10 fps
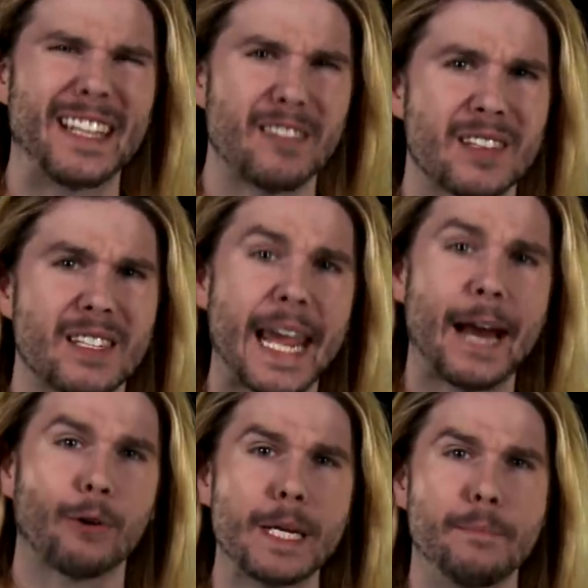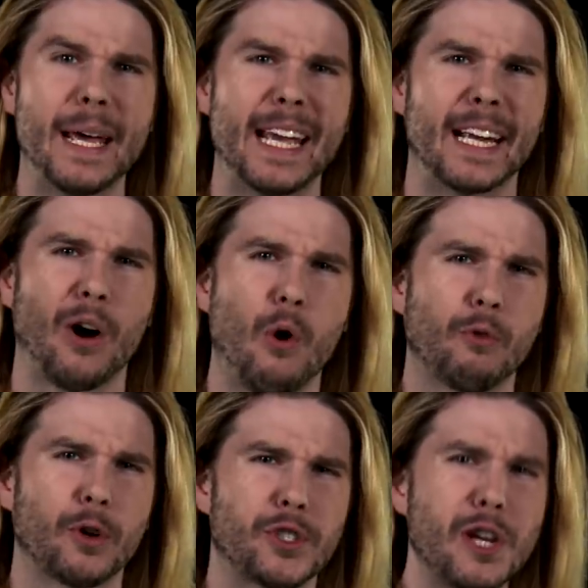get scary big,
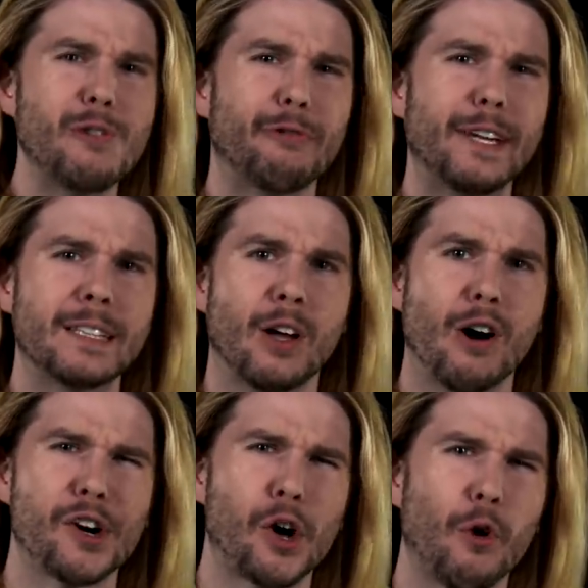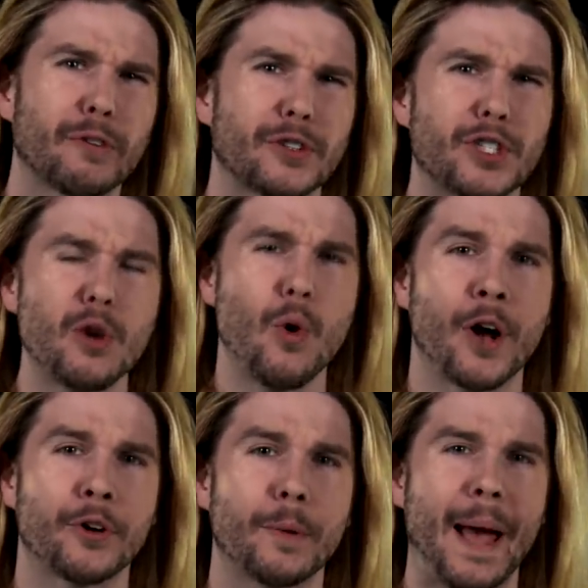over 2 feet long, over
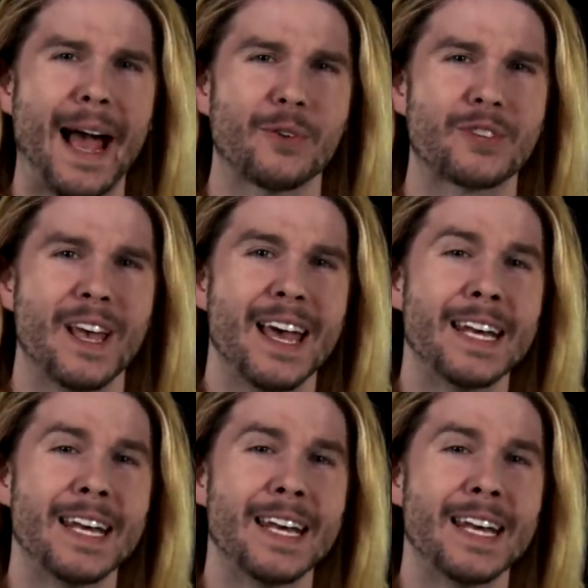200 pounds,